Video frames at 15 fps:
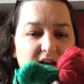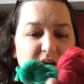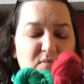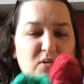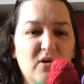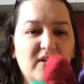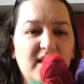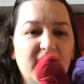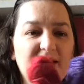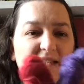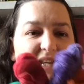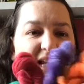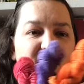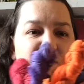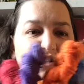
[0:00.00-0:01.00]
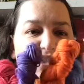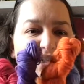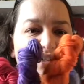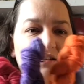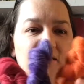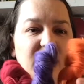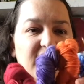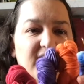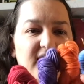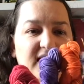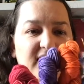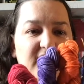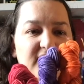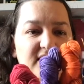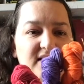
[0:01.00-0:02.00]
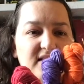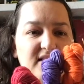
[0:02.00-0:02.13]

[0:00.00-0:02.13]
I bought these last year at